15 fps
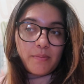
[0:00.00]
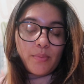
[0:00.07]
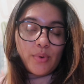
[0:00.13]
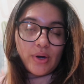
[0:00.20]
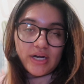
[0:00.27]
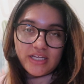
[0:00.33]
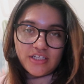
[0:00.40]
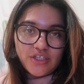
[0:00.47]

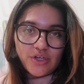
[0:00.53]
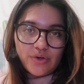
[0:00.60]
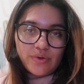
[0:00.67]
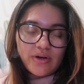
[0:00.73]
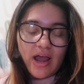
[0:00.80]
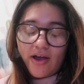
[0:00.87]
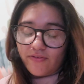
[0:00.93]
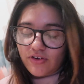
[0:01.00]
pretty
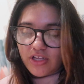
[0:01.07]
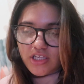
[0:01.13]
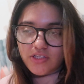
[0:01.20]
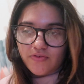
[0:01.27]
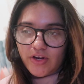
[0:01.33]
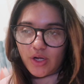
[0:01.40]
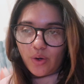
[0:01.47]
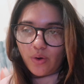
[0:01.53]
soon after this
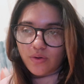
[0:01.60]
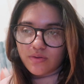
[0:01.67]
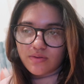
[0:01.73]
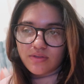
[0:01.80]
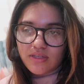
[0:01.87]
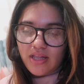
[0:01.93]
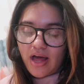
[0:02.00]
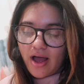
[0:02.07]
video
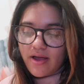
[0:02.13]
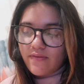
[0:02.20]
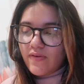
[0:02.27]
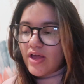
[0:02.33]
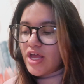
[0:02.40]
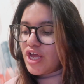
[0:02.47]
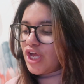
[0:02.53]
goes live.